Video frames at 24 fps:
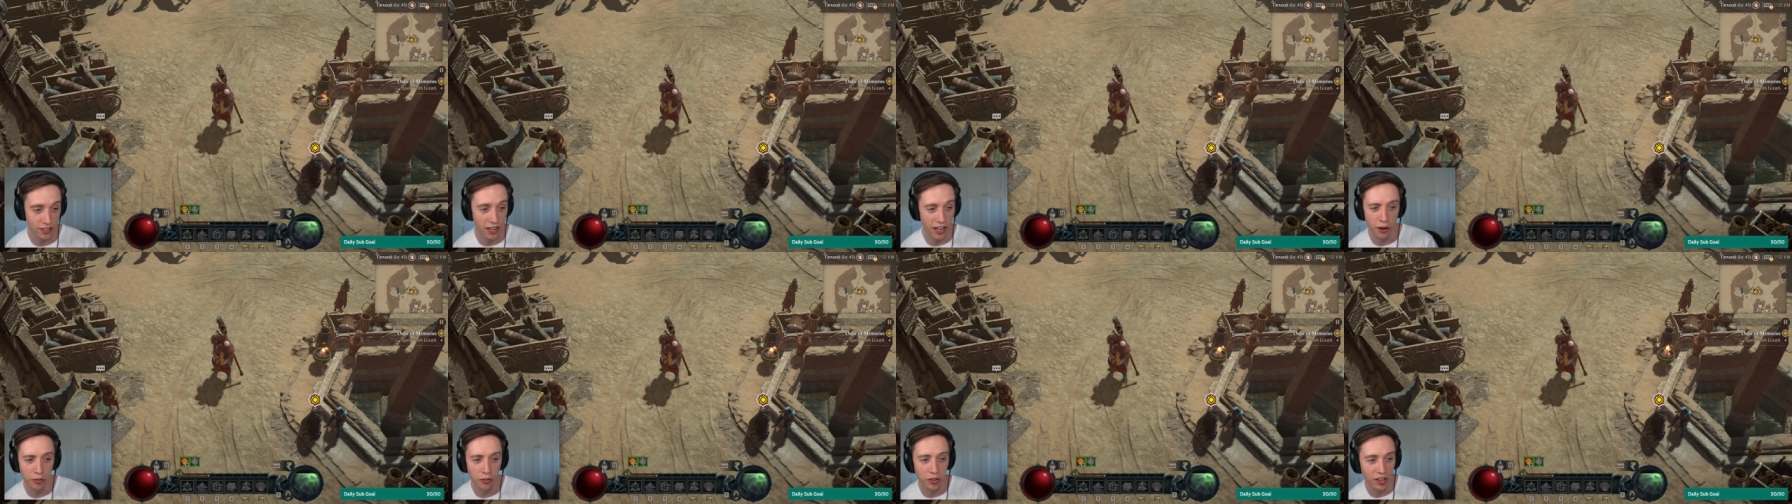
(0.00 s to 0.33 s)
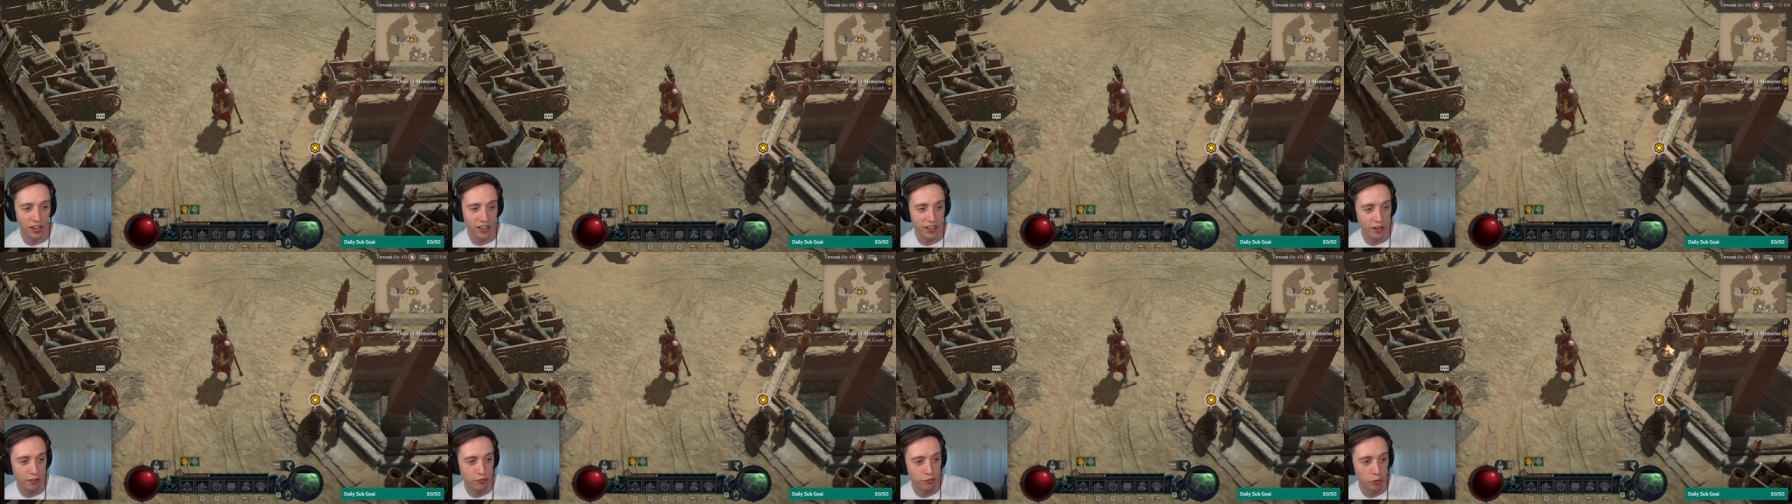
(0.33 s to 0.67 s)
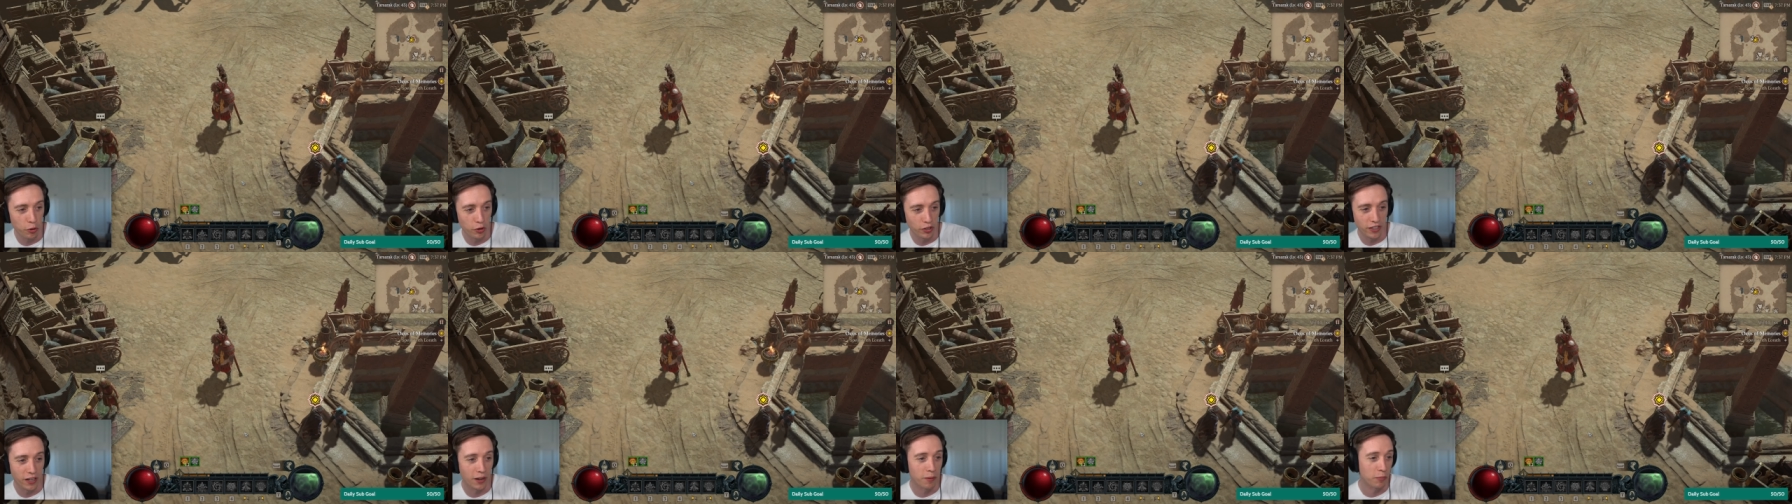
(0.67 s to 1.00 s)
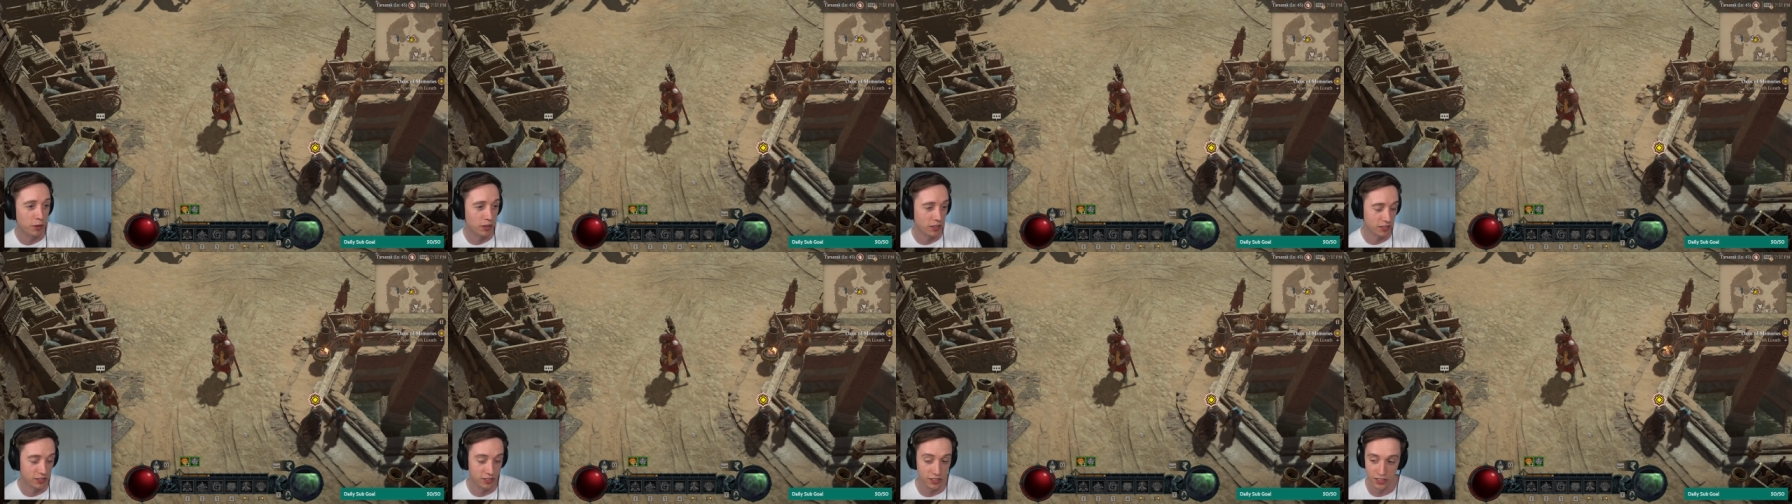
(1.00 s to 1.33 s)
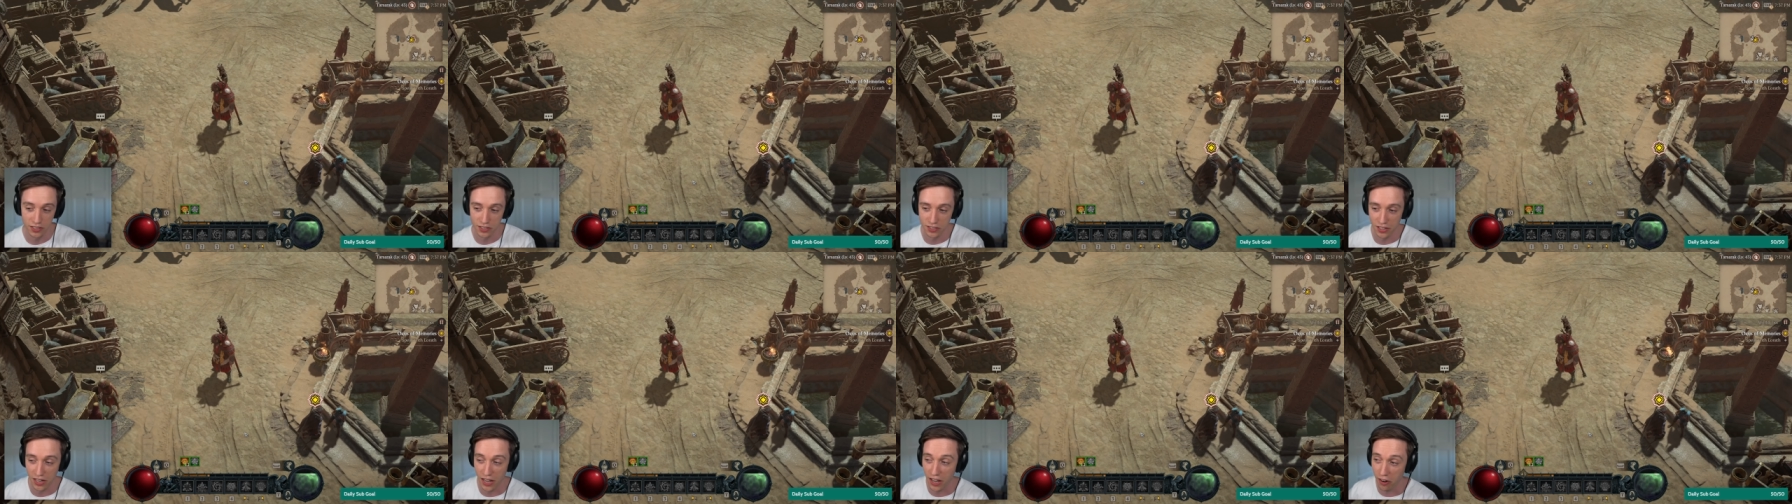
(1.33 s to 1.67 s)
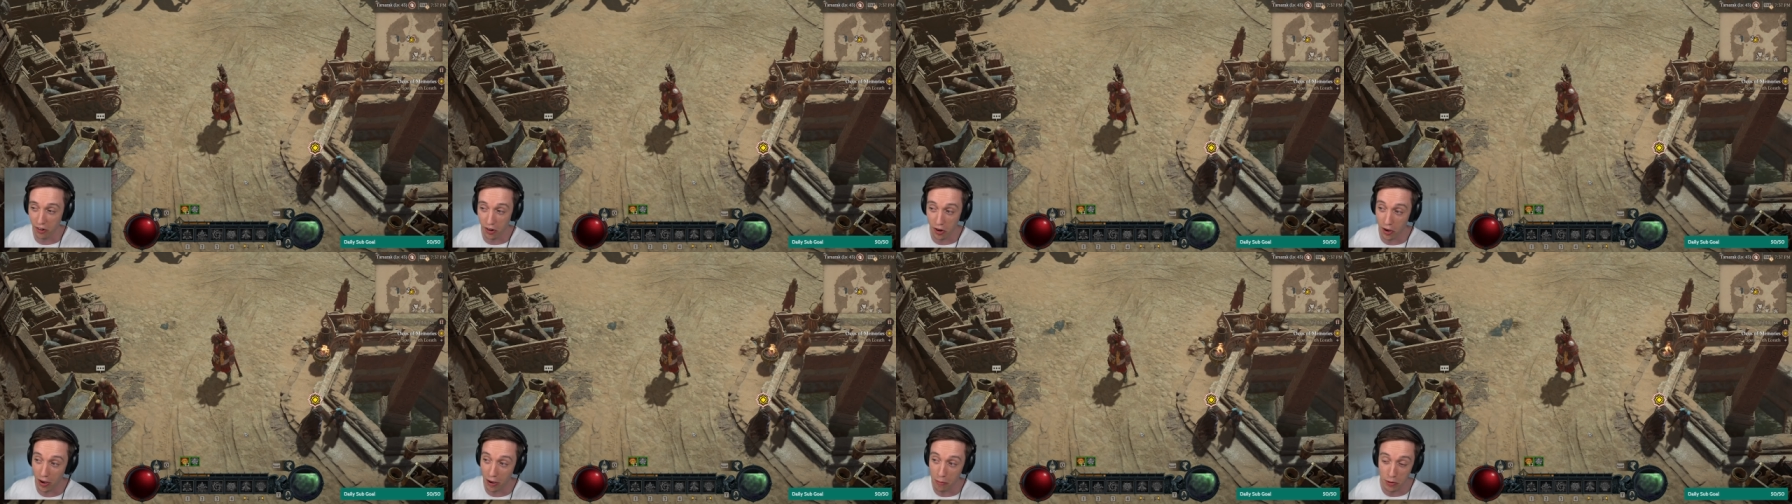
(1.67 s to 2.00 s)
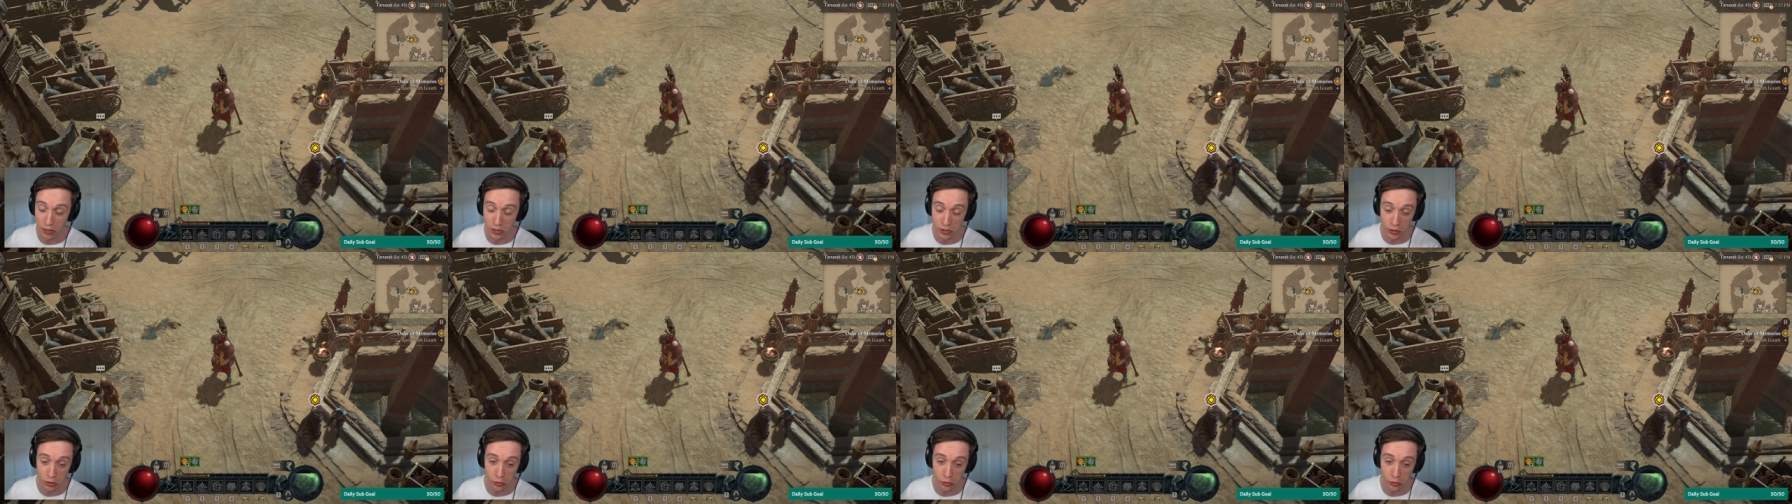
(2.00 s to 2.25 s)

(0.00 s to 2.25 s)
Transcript: I don't think I can afford that model, sis. I don't know how much